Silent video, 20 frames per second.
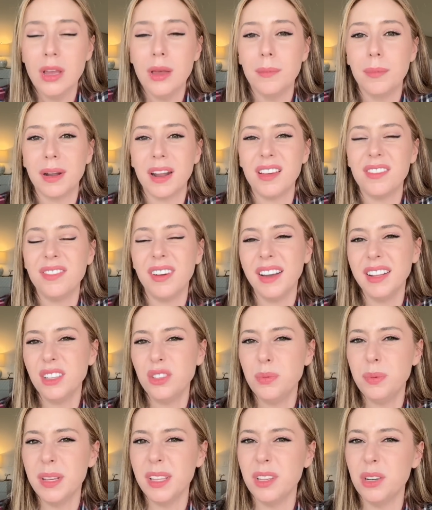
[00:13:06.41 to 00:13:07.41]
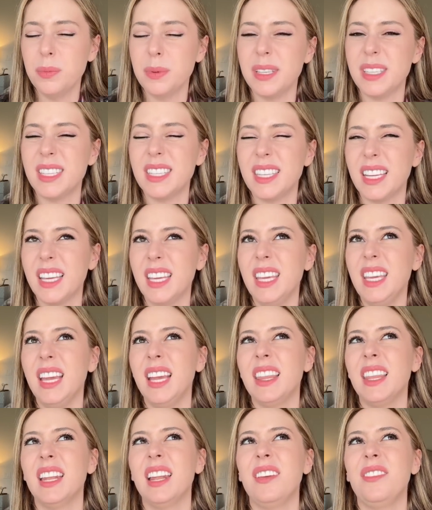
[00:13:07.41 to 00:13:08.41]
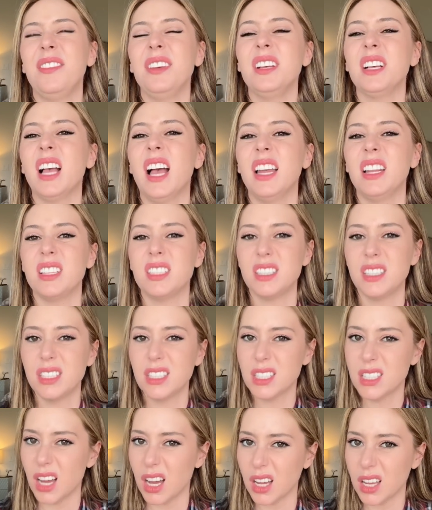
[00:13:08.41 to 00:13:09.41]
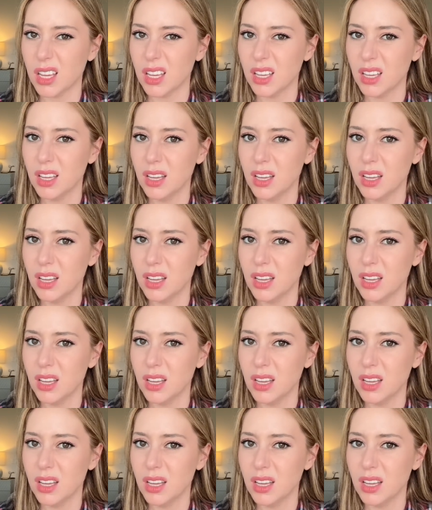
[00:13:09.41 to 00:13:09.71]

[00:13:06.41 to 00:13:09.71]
but I find it to be a little bit sticky and then I feel kind of stuck.